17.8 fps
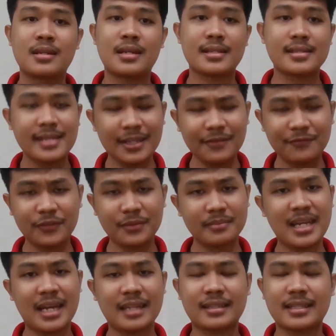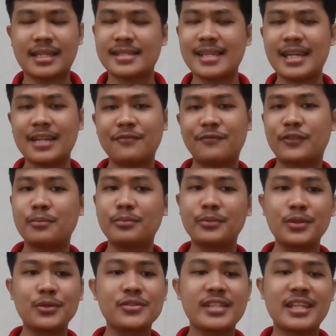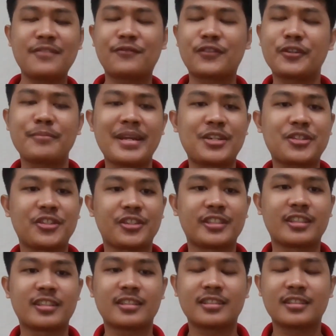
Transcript: Aside from that, aside from those information,